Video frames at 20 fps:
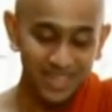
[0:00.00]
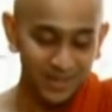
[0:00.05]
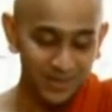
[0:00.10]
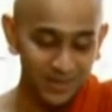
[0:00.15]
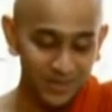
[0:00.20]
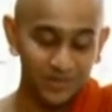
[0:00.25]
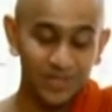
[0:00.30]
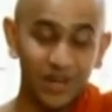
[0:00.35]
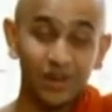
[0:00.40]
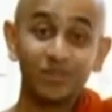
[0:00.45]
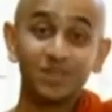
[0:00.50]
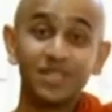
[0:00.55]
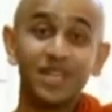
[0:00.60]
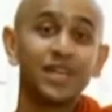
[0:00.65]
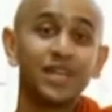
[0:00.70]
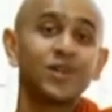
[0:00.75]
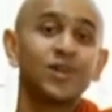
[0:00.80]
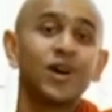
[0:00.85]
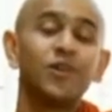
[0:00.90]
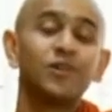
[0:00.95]
know. Now
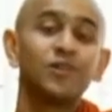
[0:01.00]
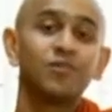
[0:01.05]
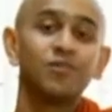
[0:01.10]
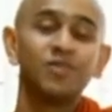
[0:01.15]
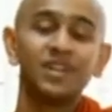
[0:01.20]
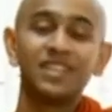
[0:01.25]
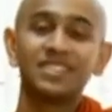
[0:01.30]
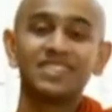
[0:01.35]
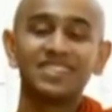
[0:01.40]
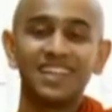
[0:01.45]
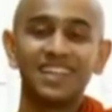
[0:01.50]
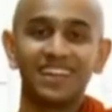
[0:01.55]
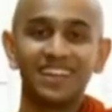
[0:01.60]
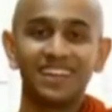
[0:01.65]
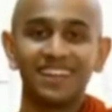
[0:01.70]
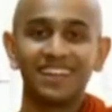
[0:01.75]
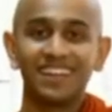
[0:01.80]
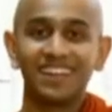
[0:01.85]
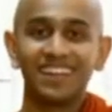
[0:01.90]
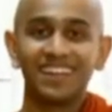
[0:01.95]
they know how to bless
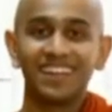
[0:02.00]
their